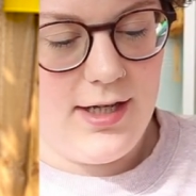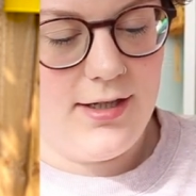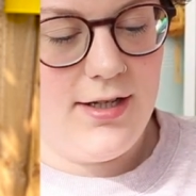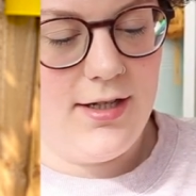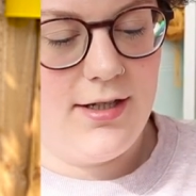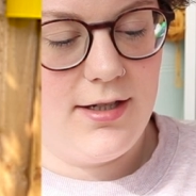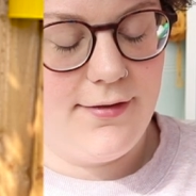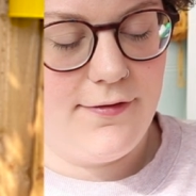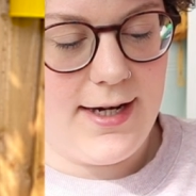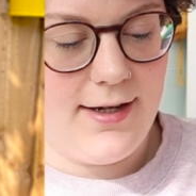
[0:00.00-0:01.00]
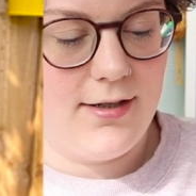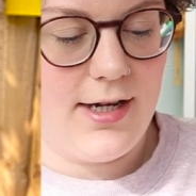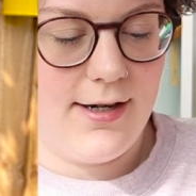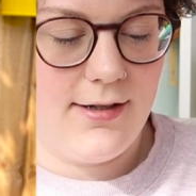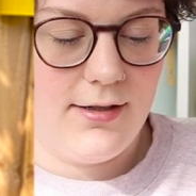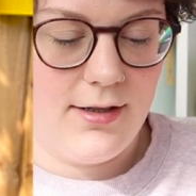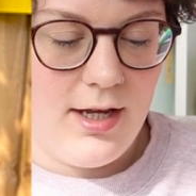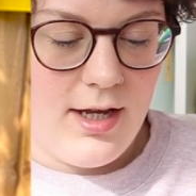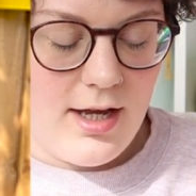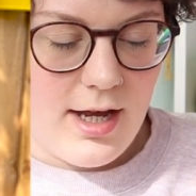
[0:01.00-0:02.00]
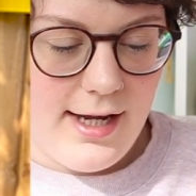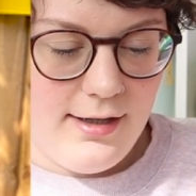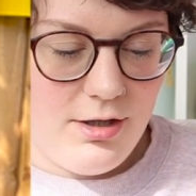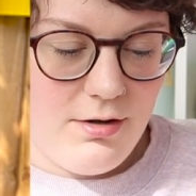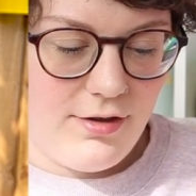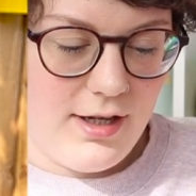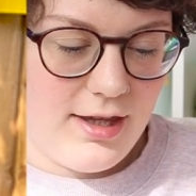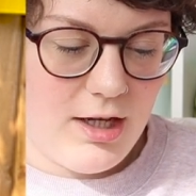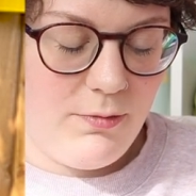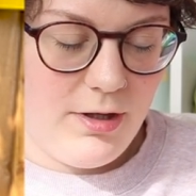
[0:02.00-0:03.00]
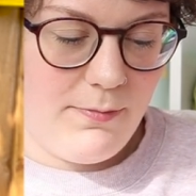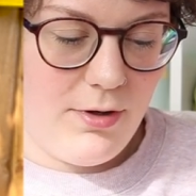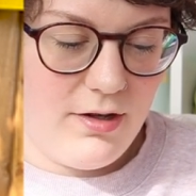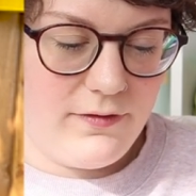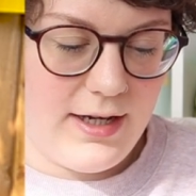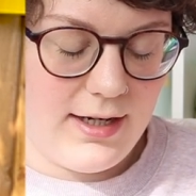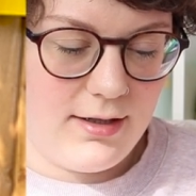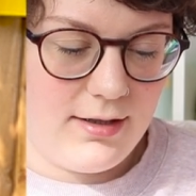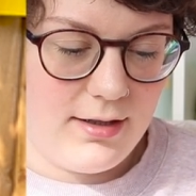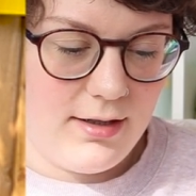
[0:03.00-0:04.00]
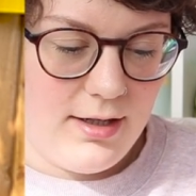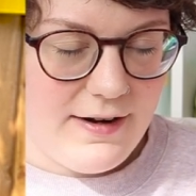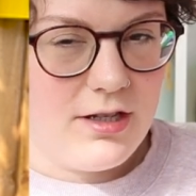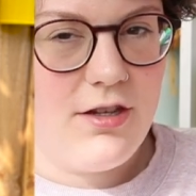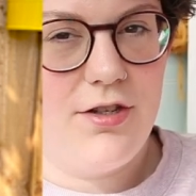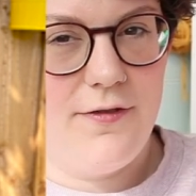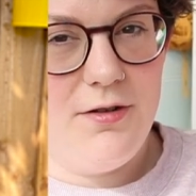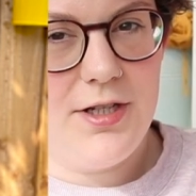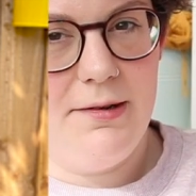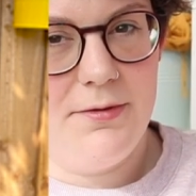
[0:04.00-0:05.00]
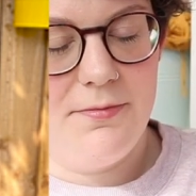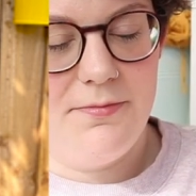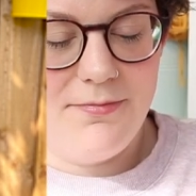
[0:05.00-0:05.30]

It knits flat, and I do think that would be the perfect, I've said this a few times,